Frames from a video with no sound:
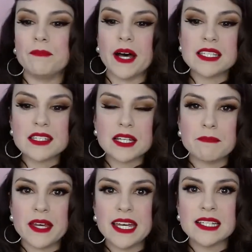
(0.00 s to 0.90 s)

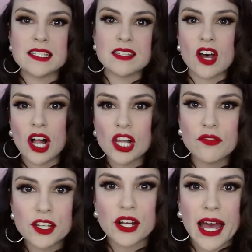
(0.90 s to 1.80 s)
busted pins all
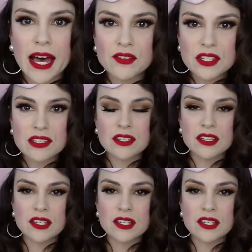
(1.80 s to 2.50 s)
over your house.